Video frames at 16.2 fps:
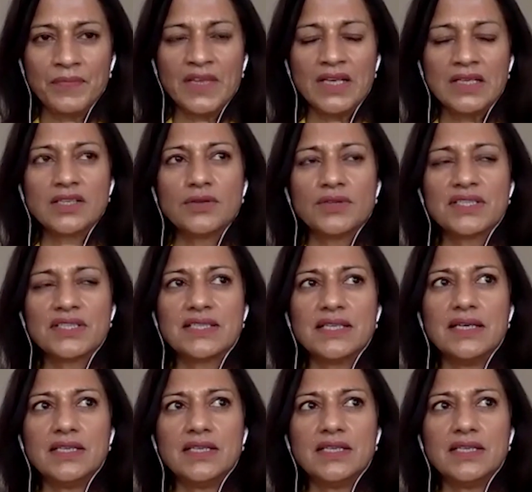So the
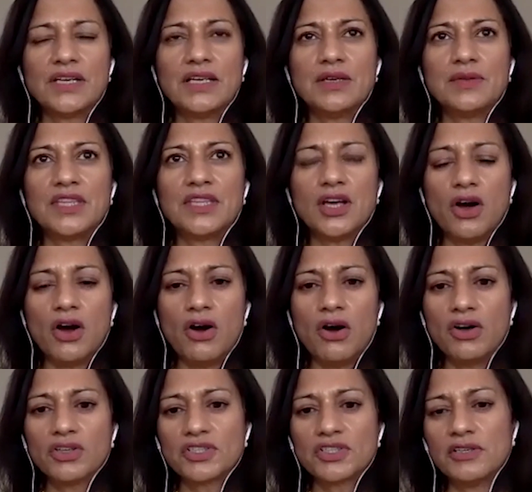C is really the
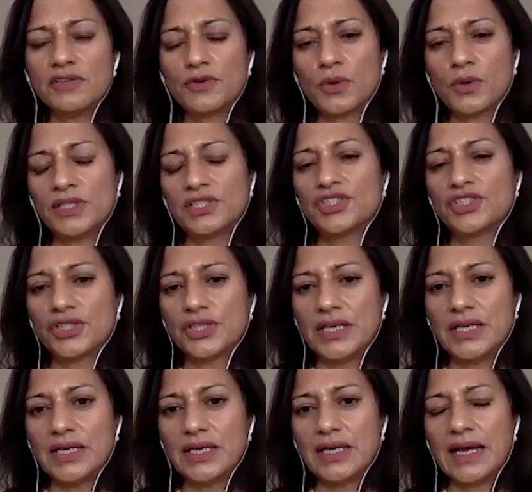art of
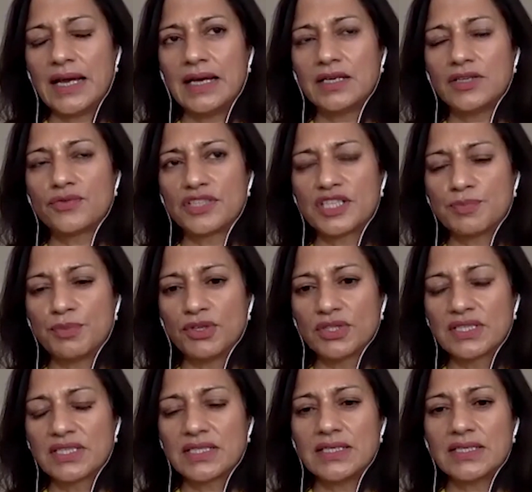questioning and
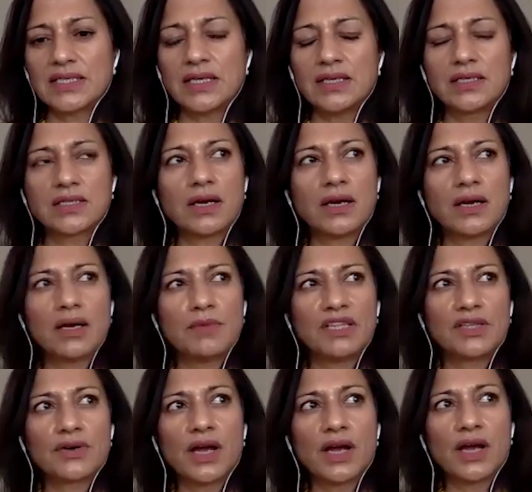responses and timing
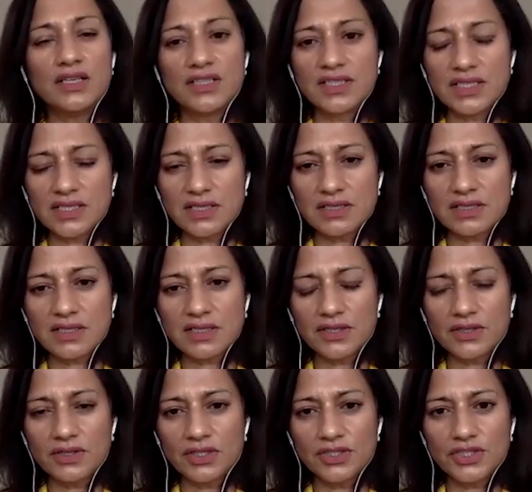that I learned as a
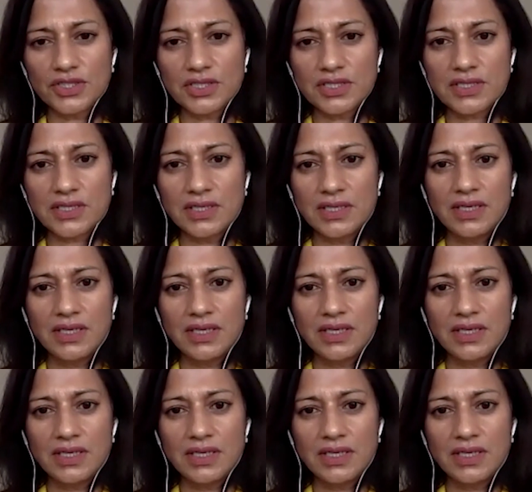psychologist,